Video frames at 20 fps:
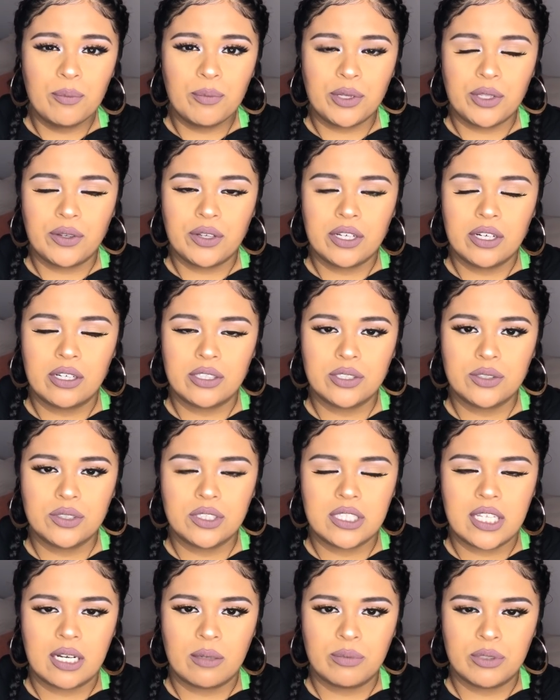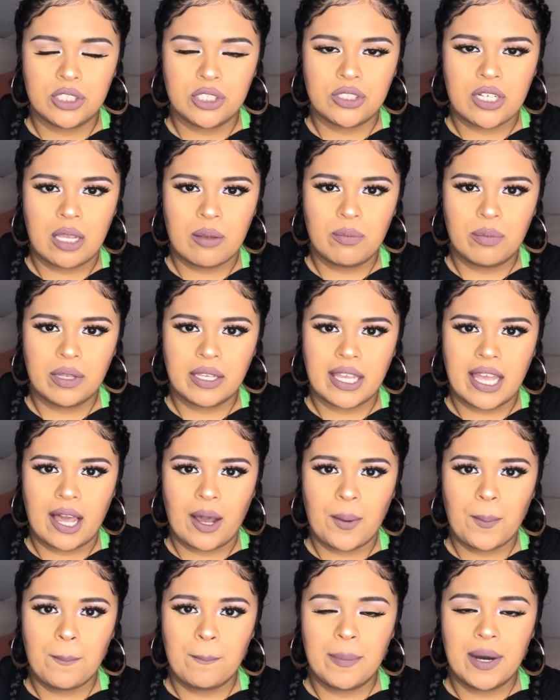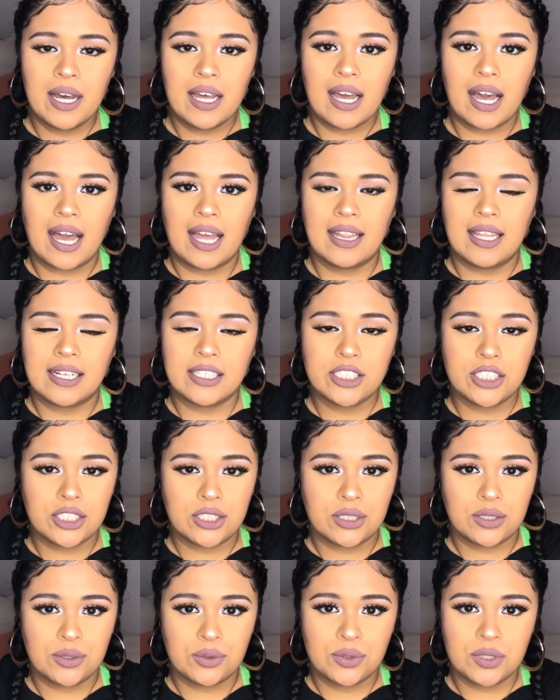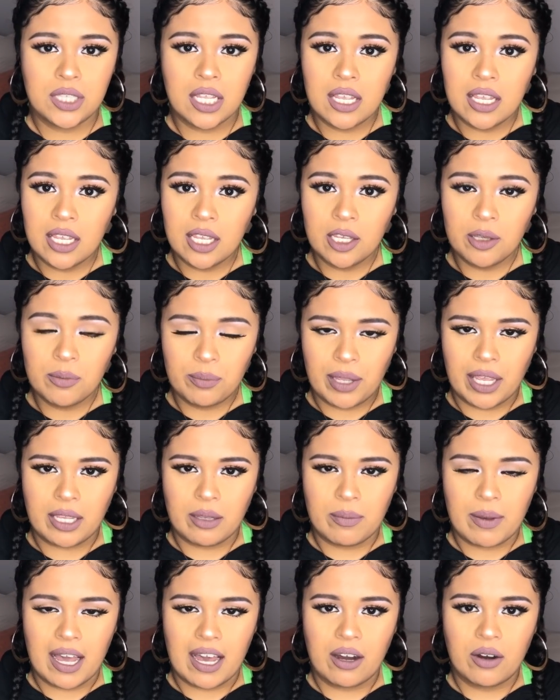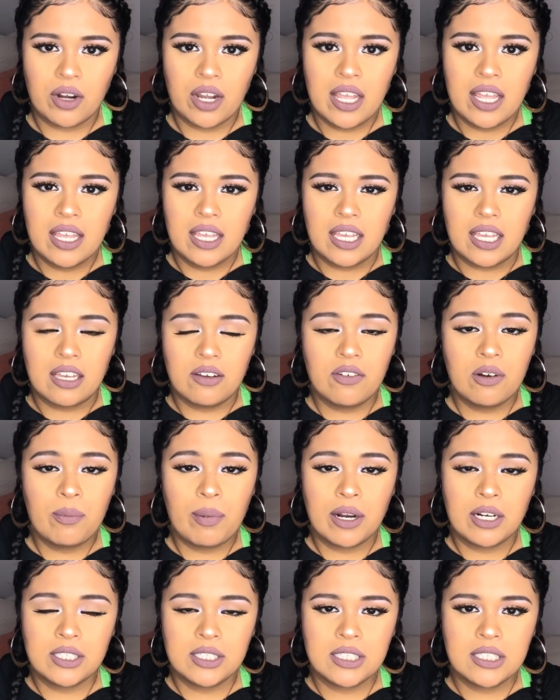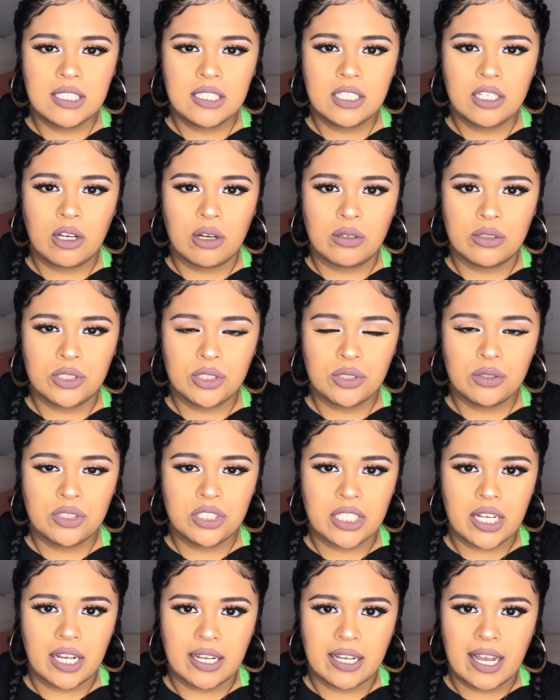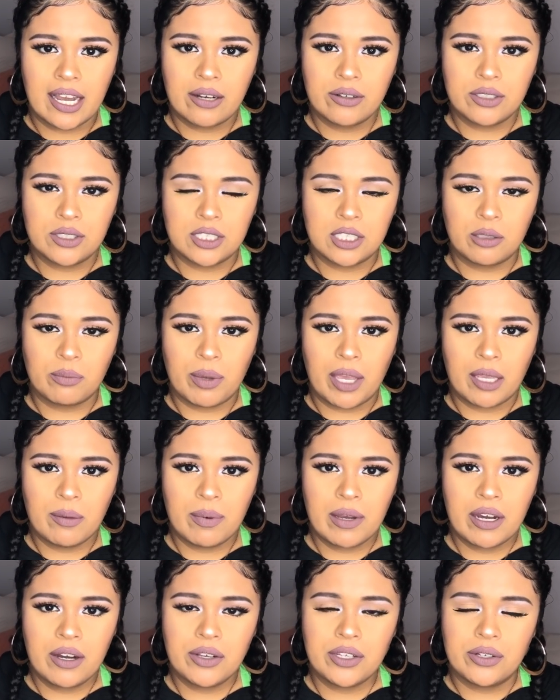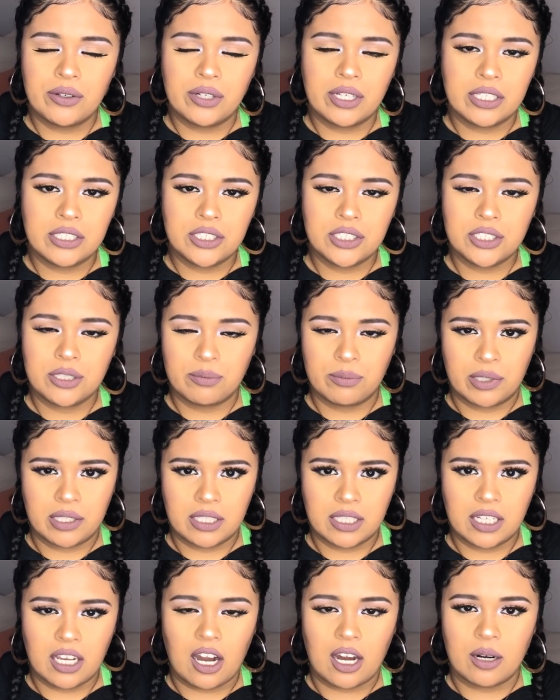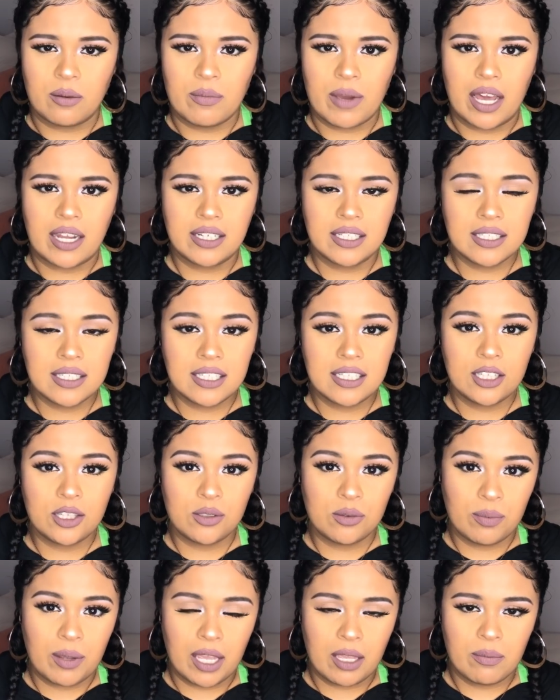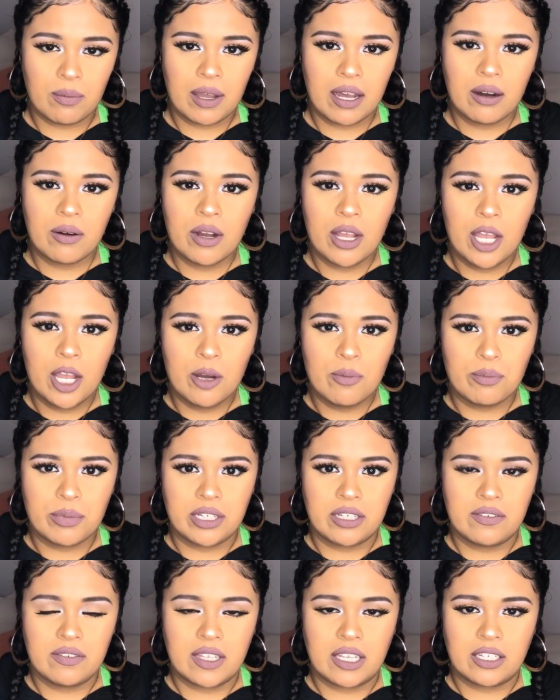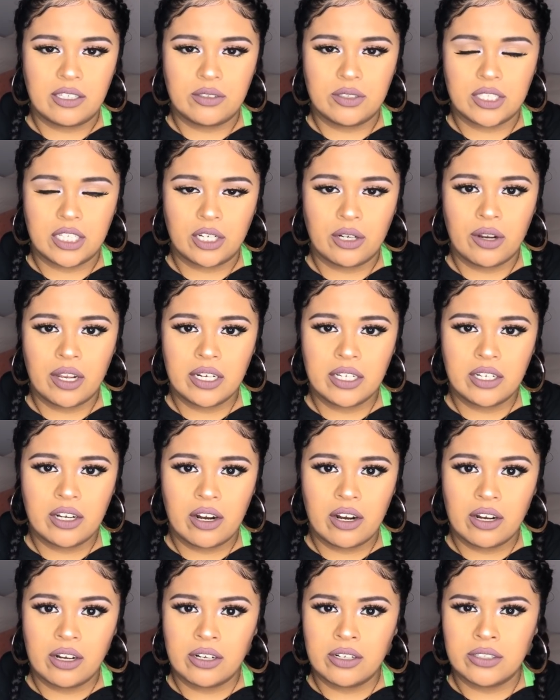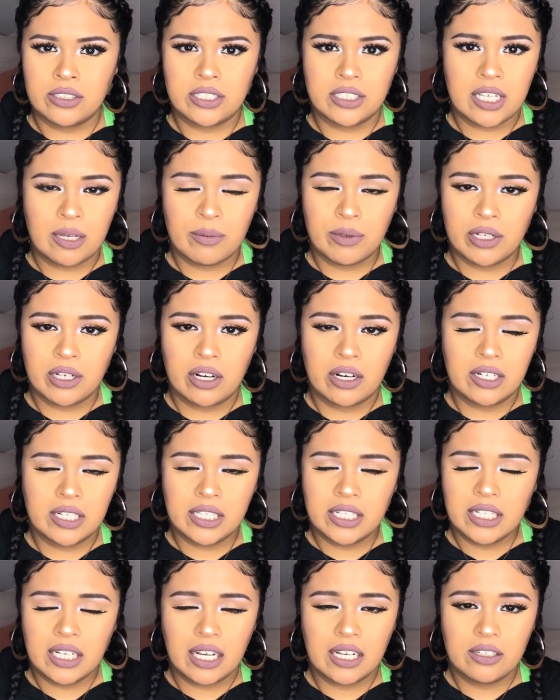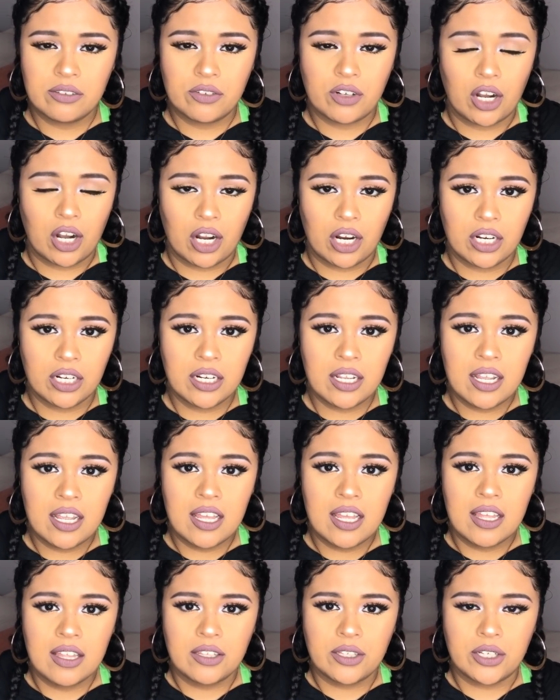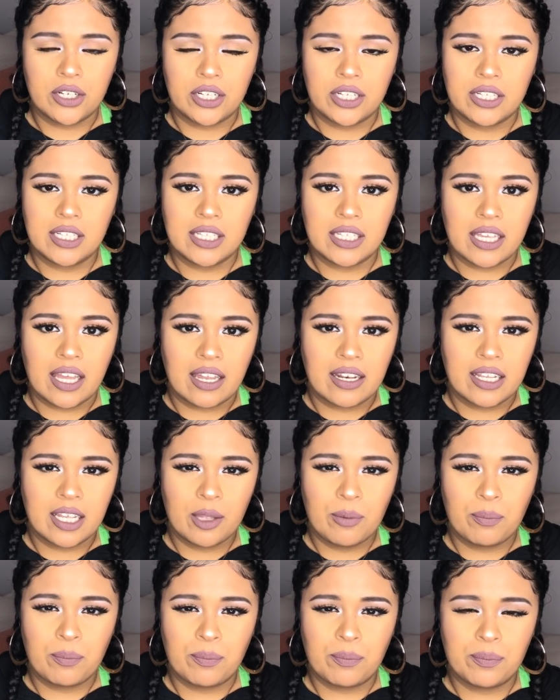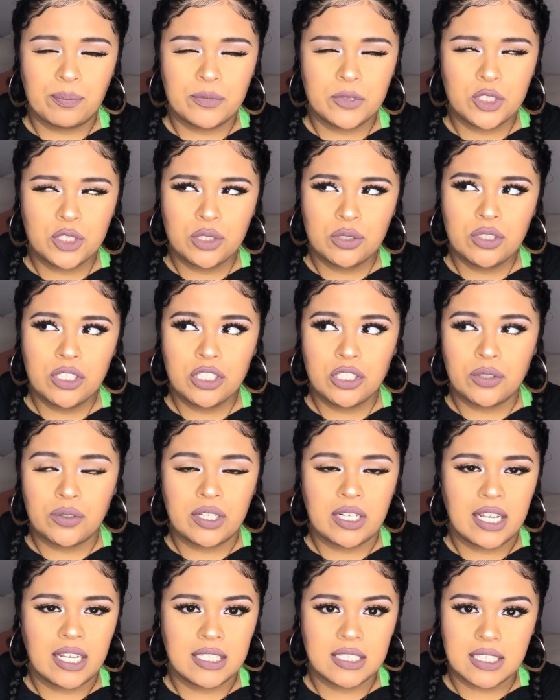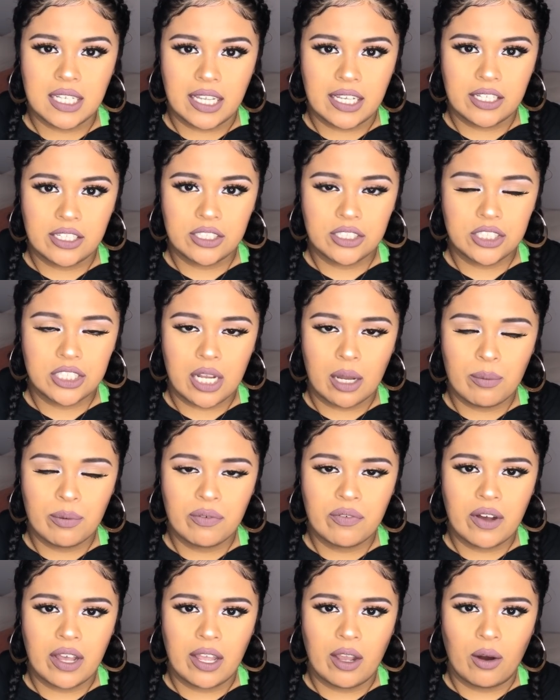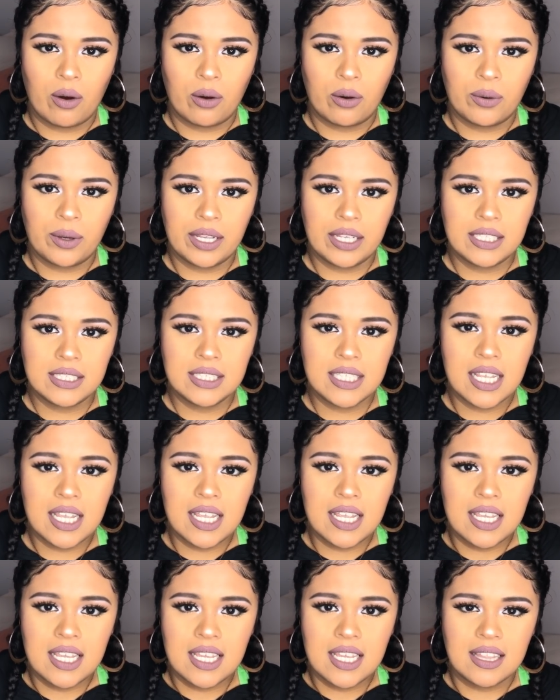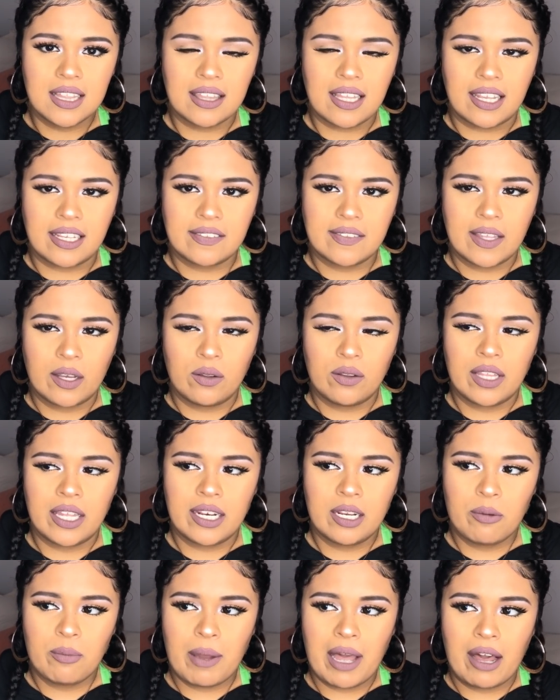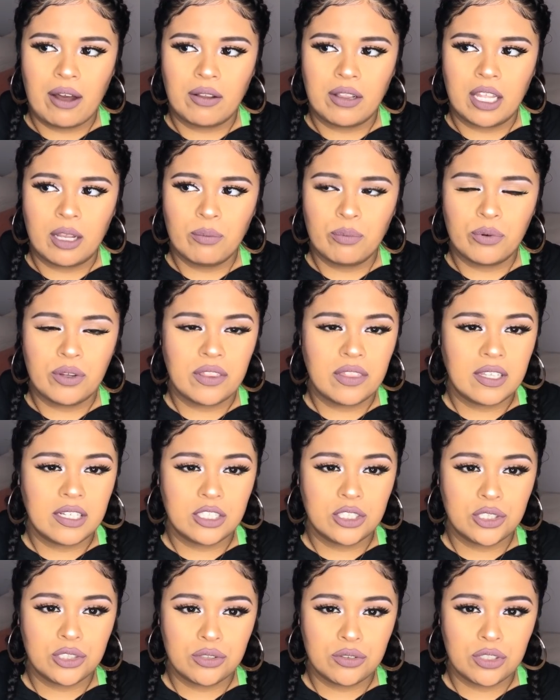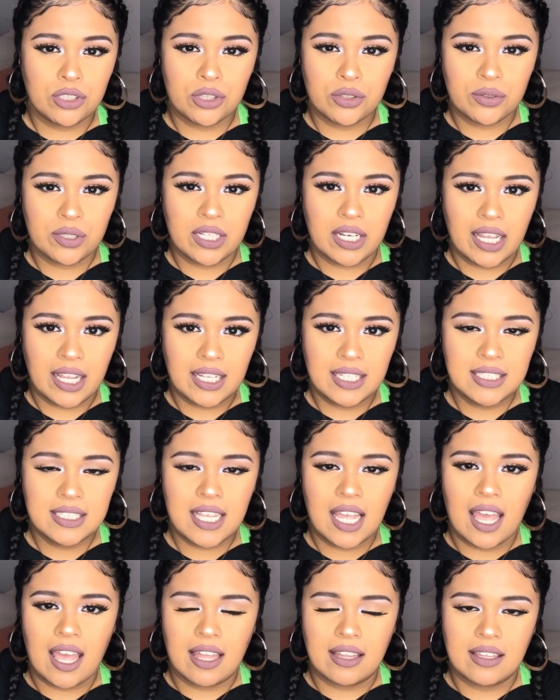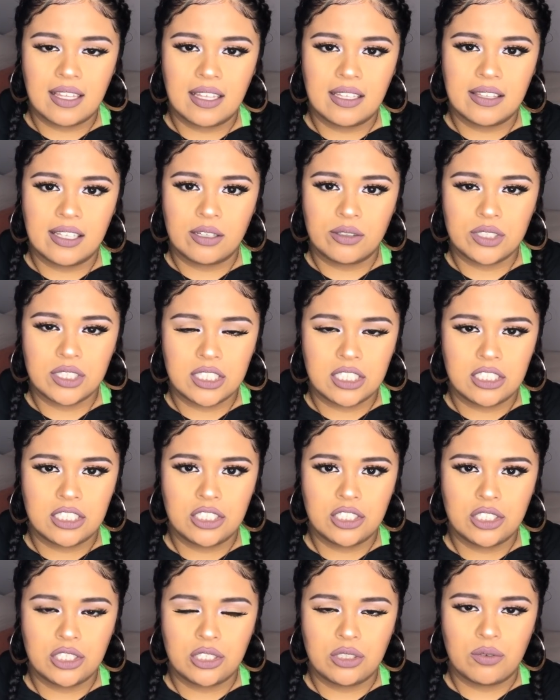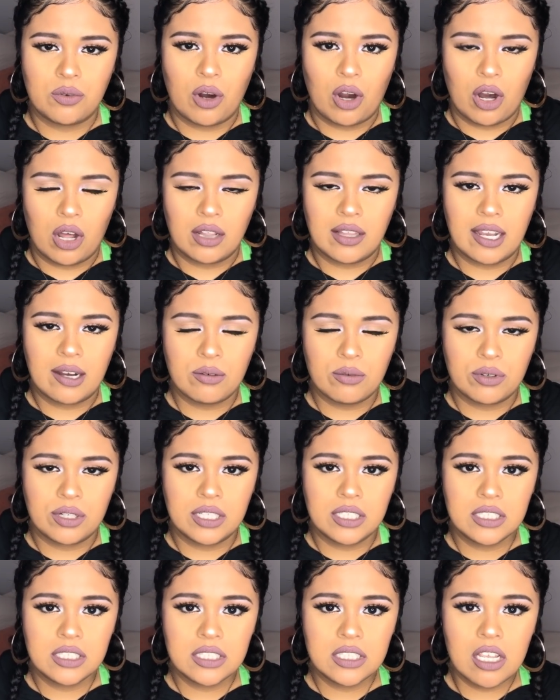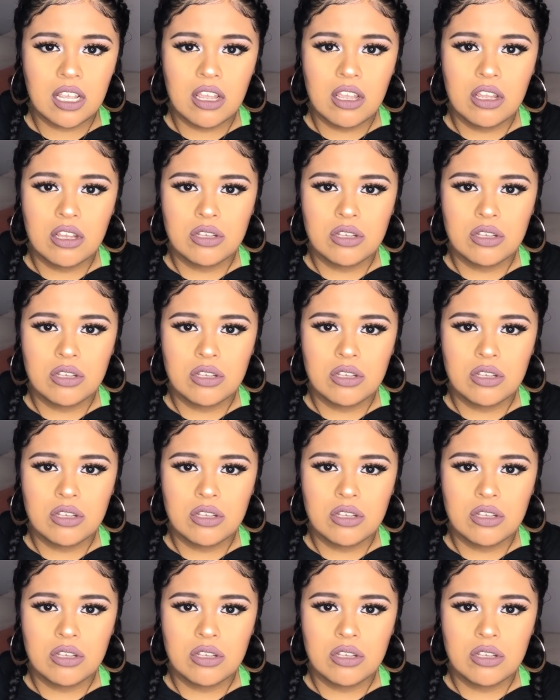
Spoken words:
But you can also set up a Stripe account. But I like to use PayPal. If a person goes through checkout using PayPal, you'll get your money automatically through PayPal. But if they use a credit card or debit card, any kind of card, you're gonna get it 2 to 3 days later. Shopify always, like, they'll let it pile up within 2 to 3 days, and then they'll send it to you all at once.